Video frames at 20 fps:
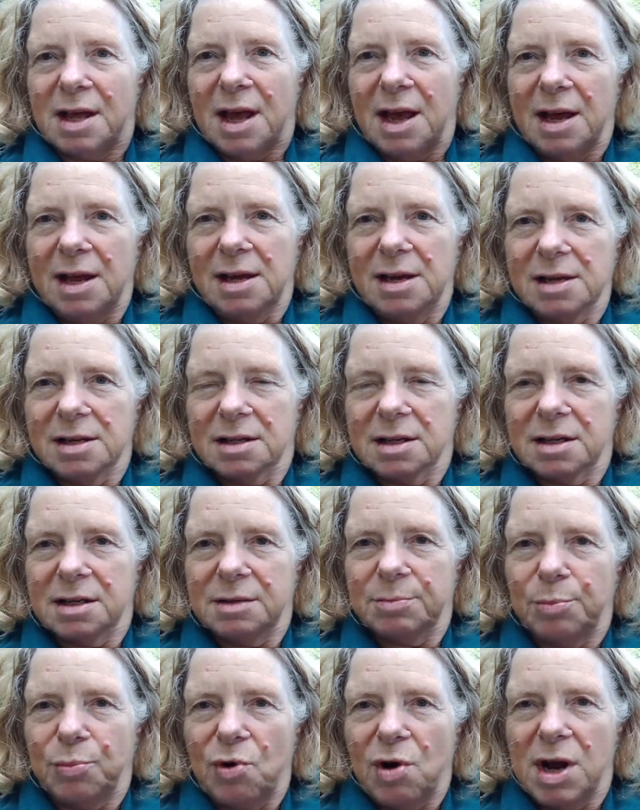there,
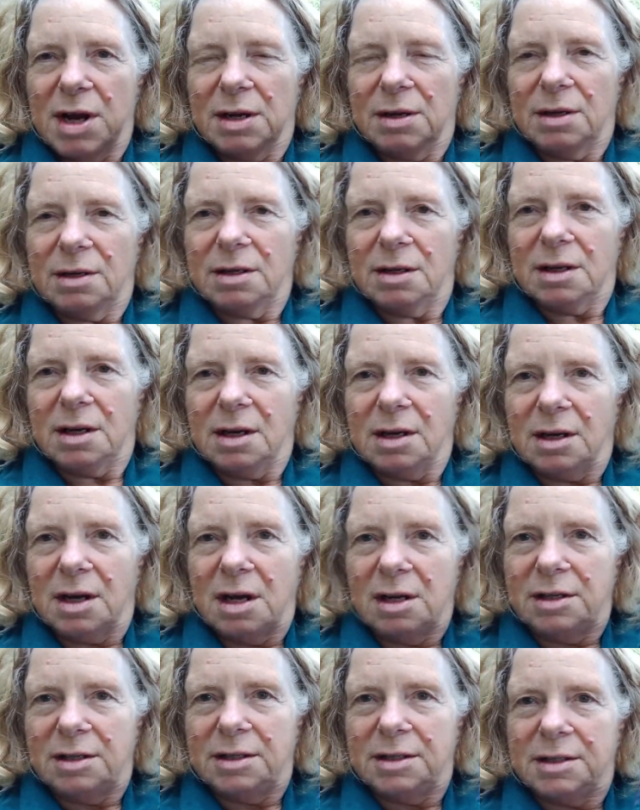nice bright
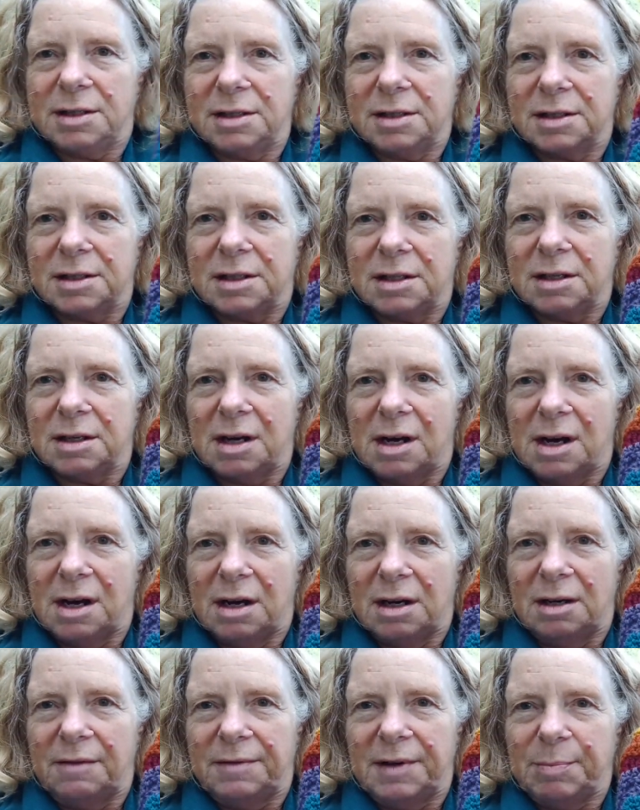colours and
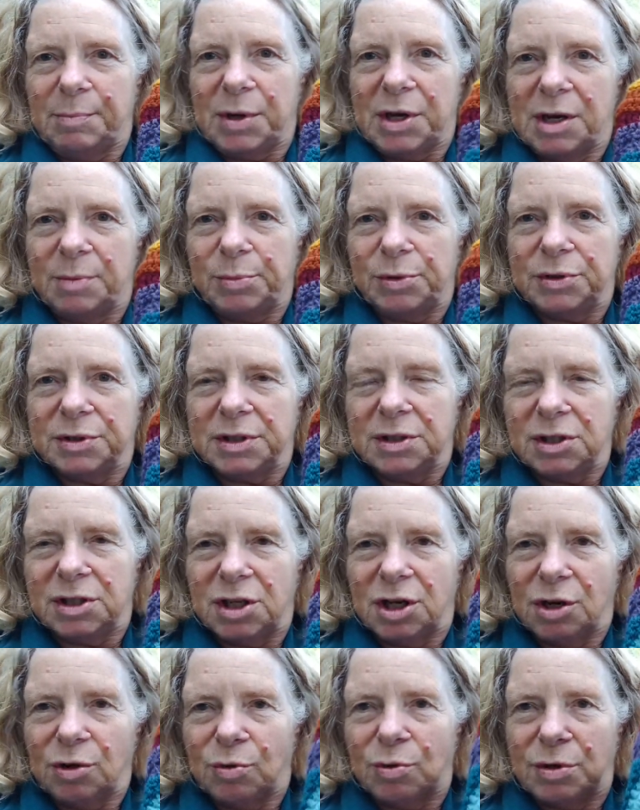lovely purples and
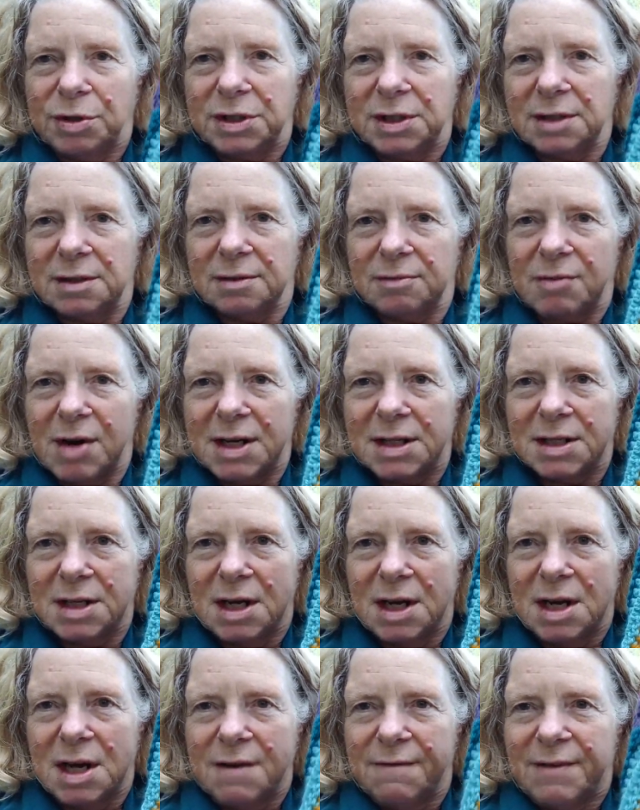turquoise and red,
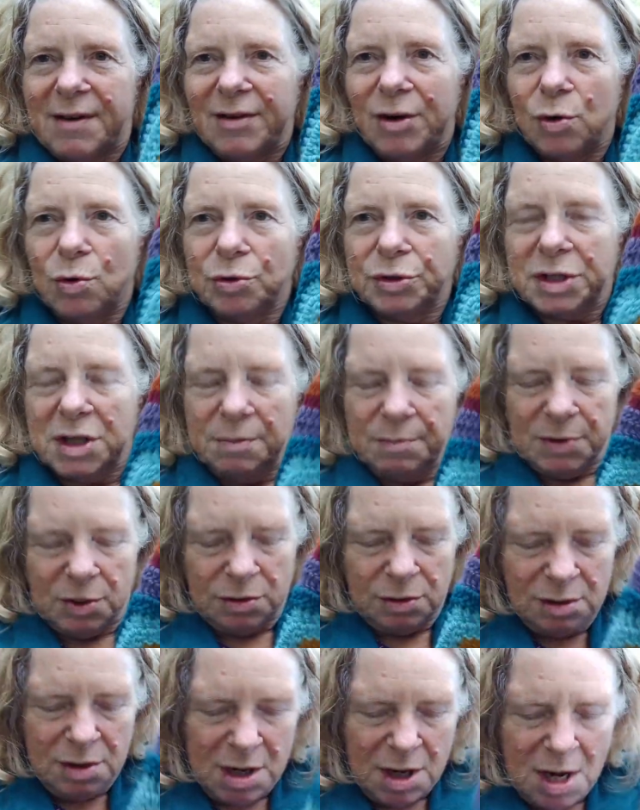very
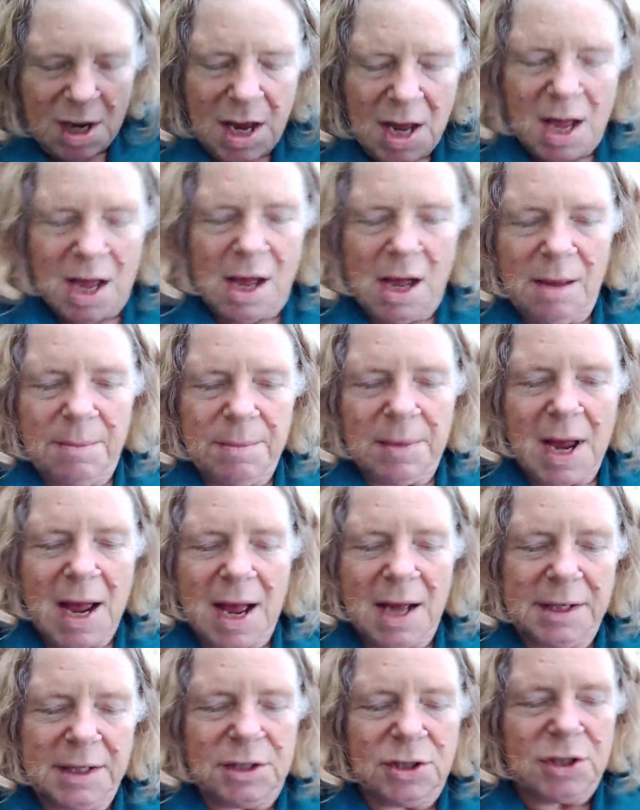autumnal.
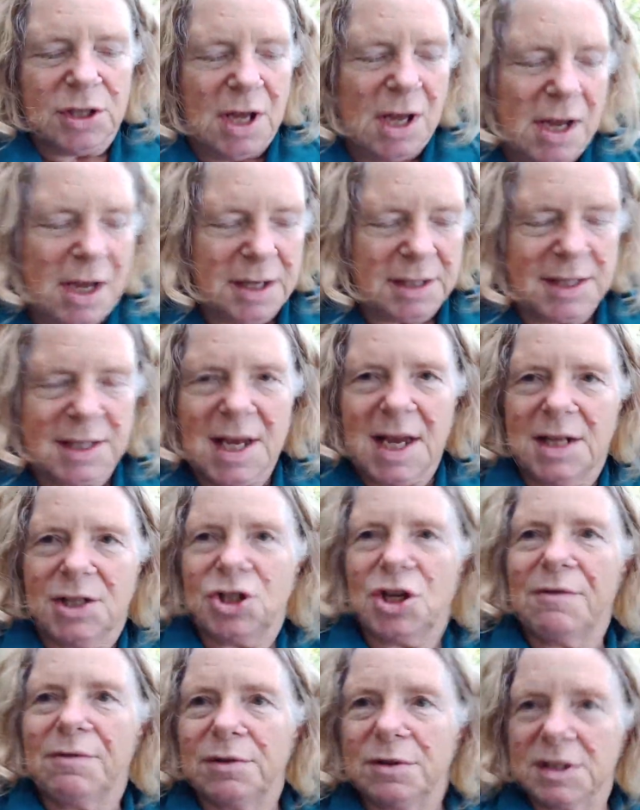And it's say a
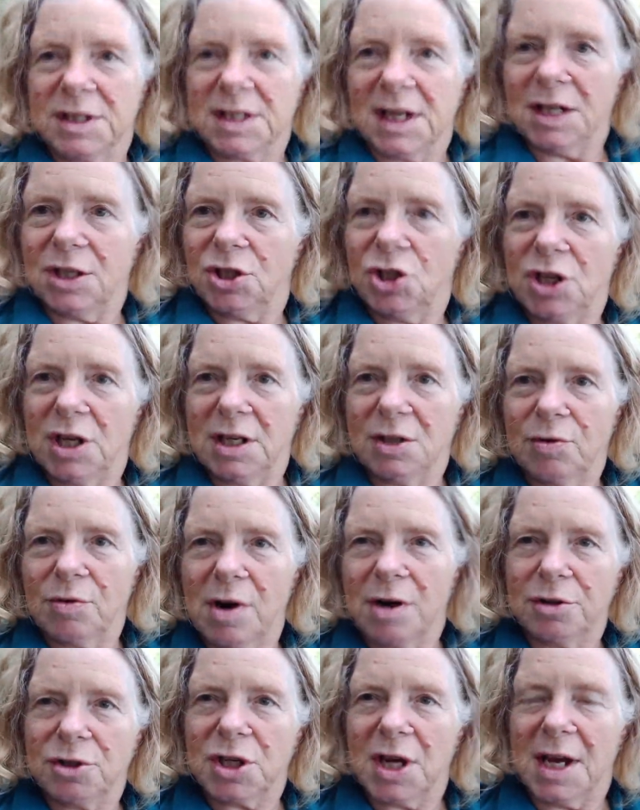chevron stitch in
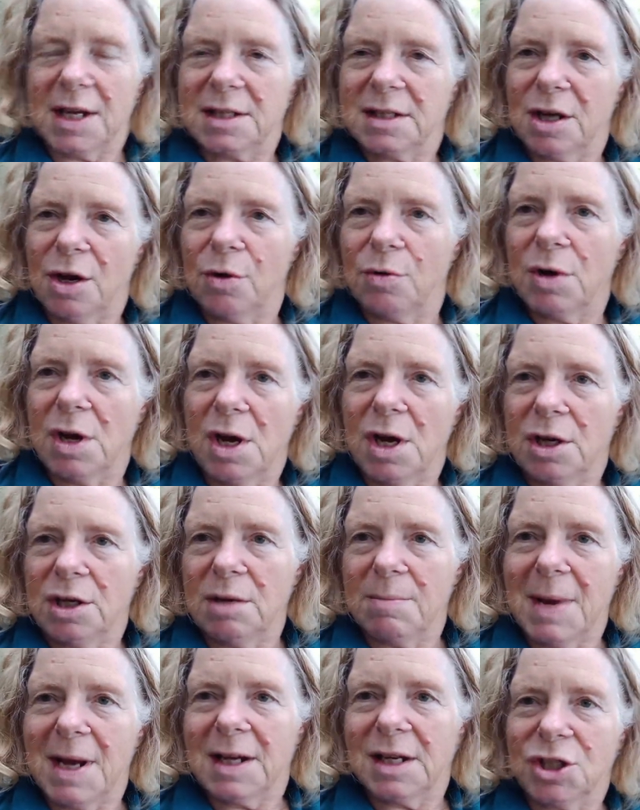crochet. So
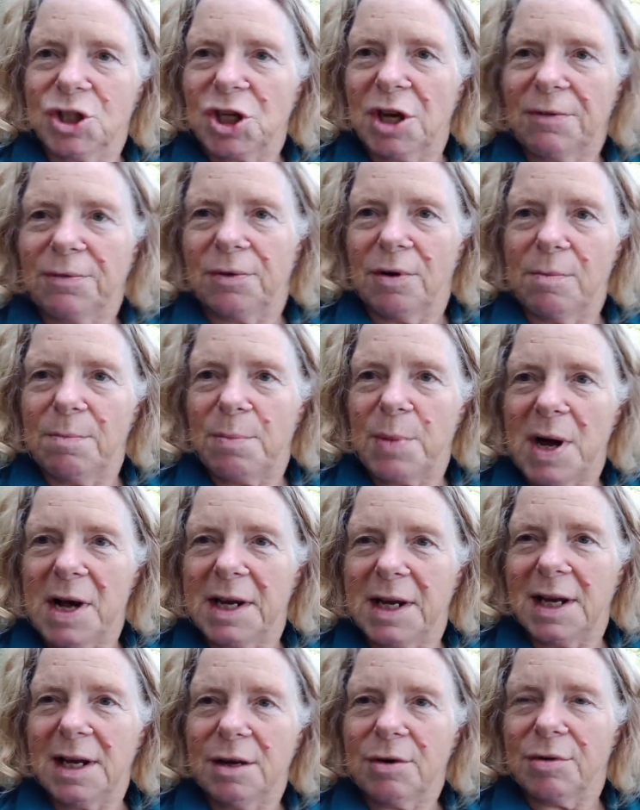you make a chevron
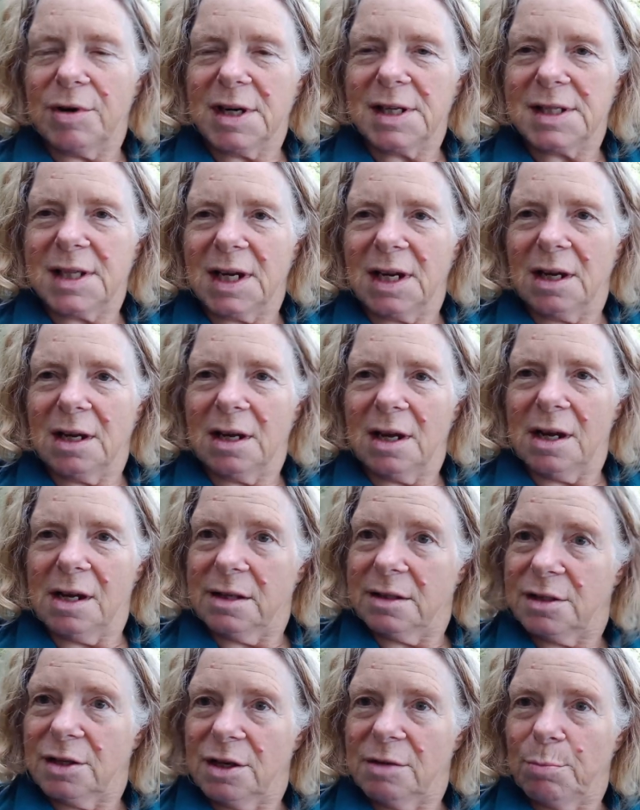by increasing
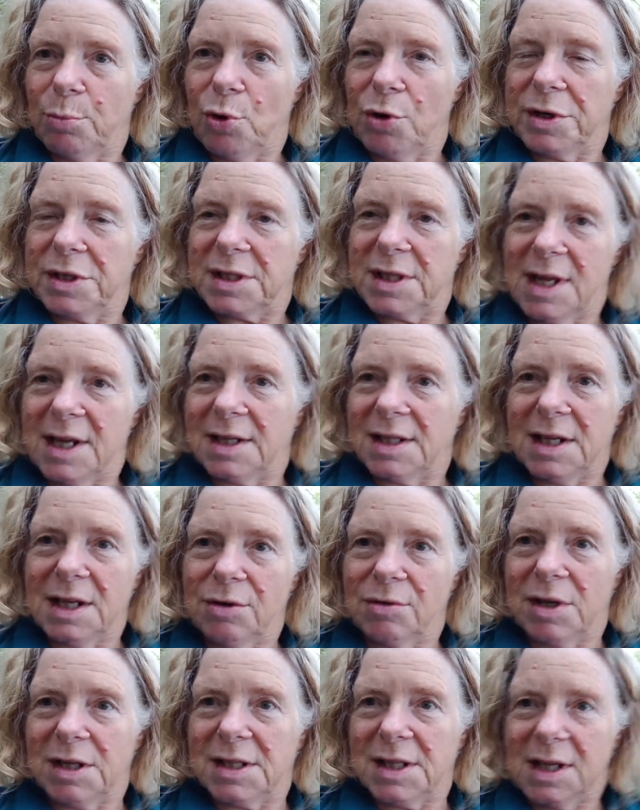at certain points and then
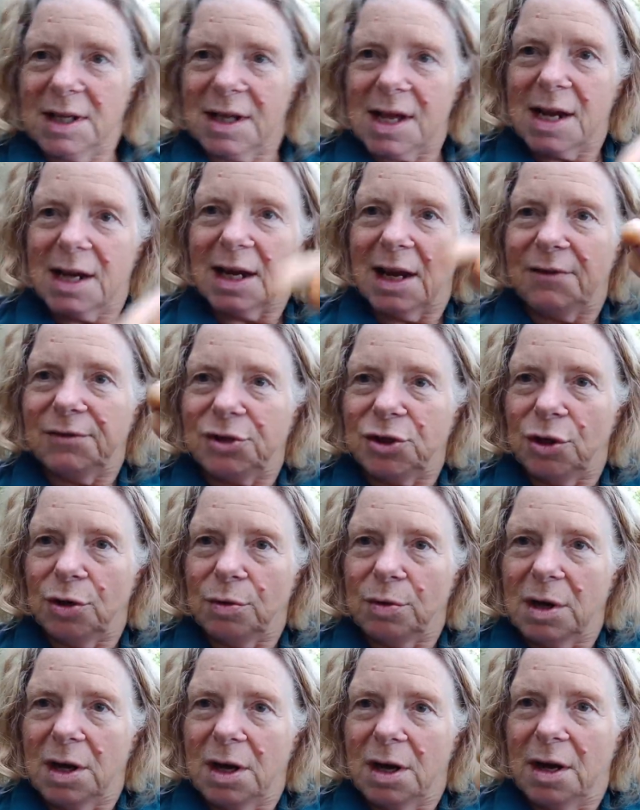decreasing, and that gives
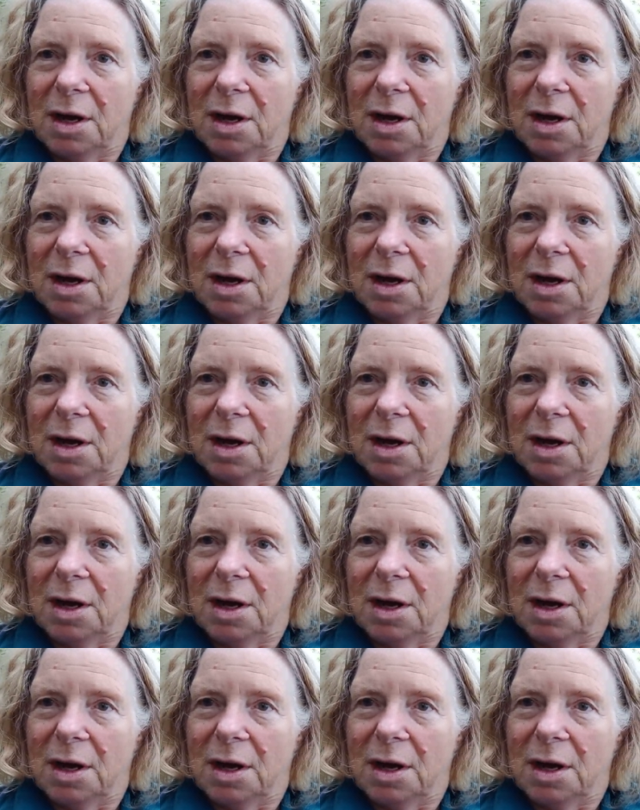you